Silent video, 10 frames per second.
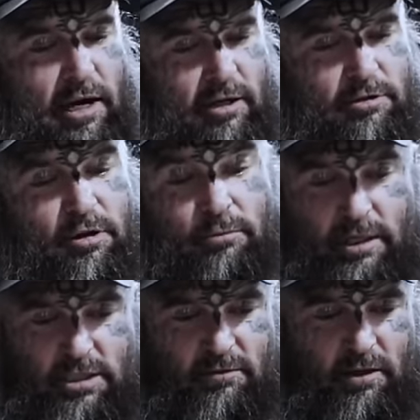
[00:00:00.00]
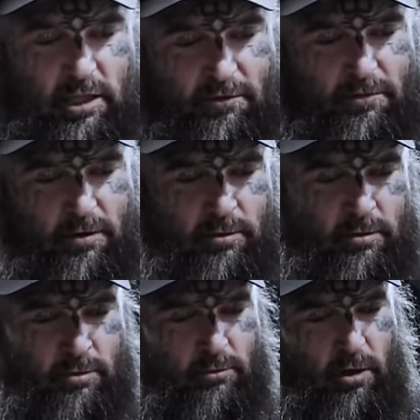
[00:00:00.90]
into the rest of the lift?
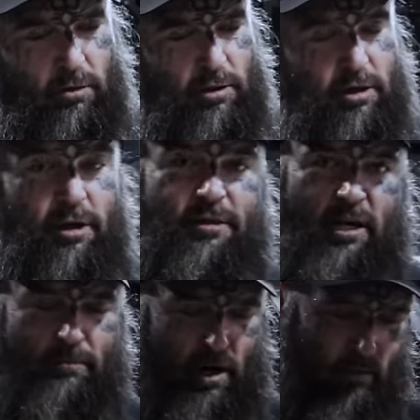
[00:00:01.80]
Well, you have got to think about